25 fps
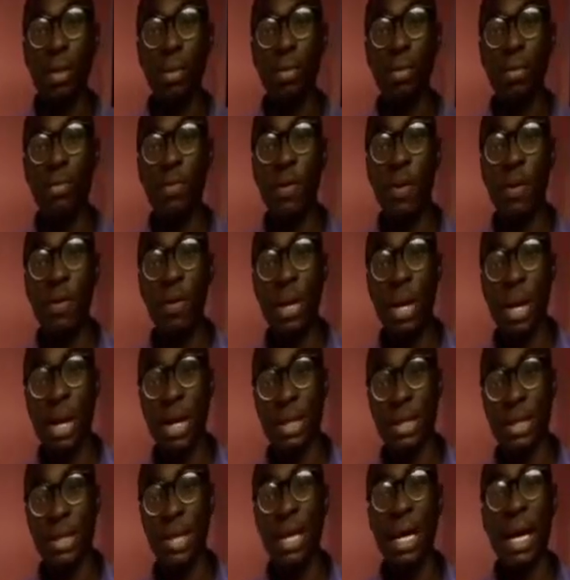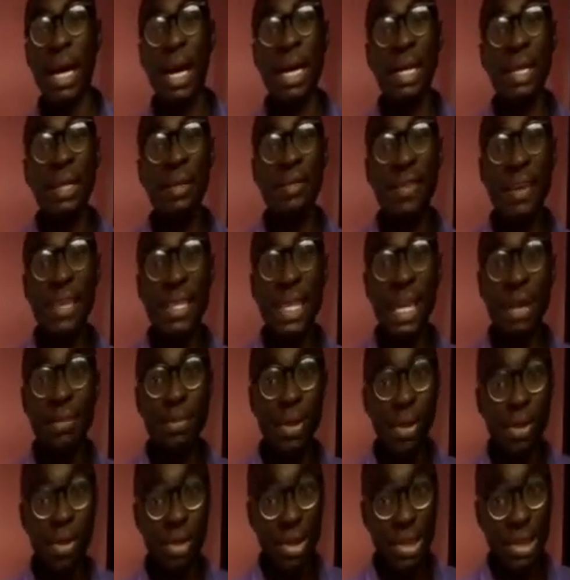formulas and different
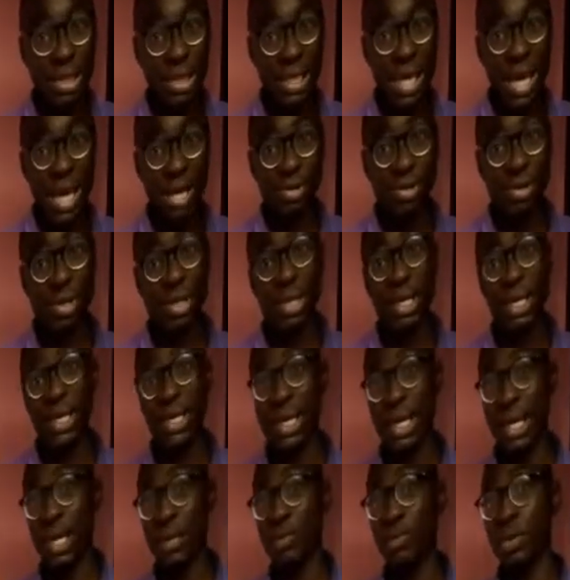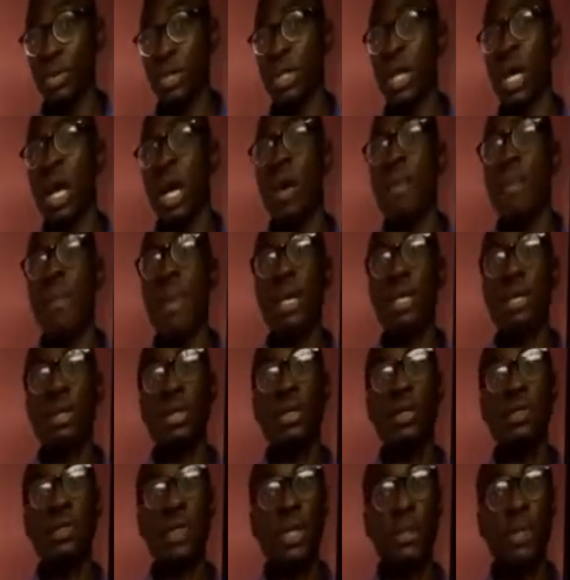terminologies associated with measures
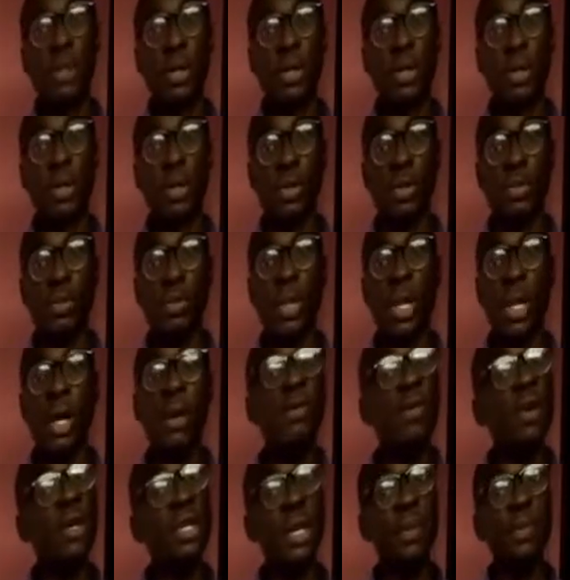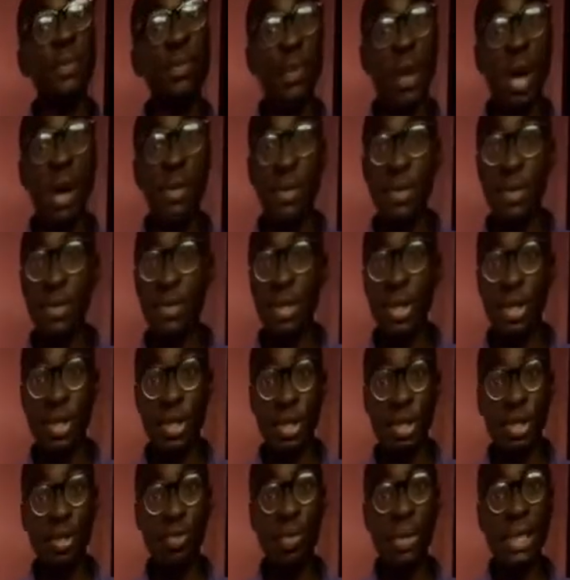of dispersion. For example, we have the
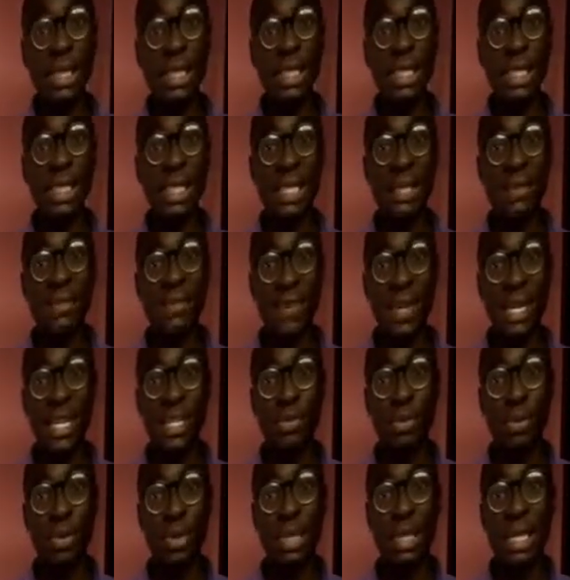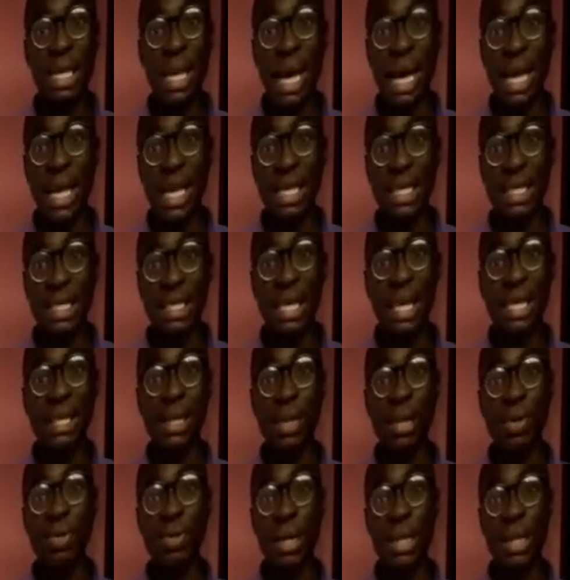range, which is the difference between the highest and
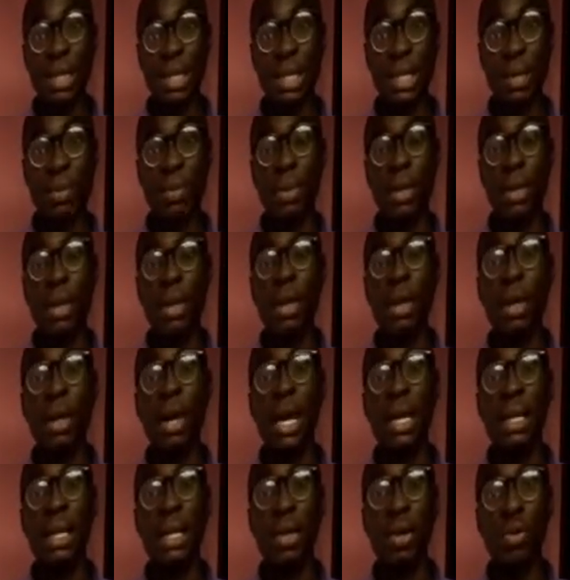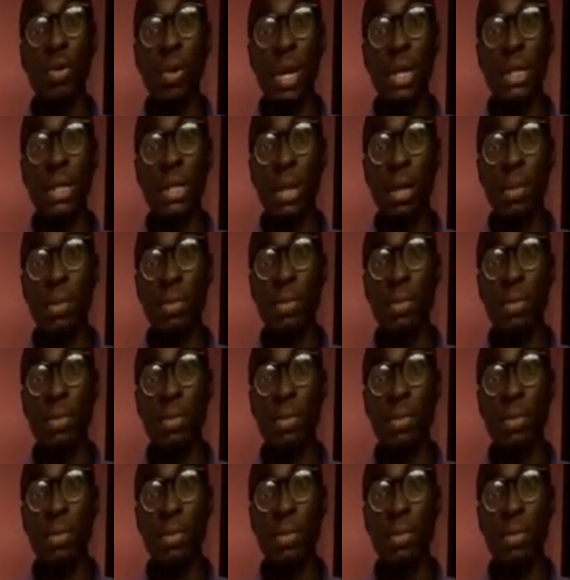the lowest term and the lowest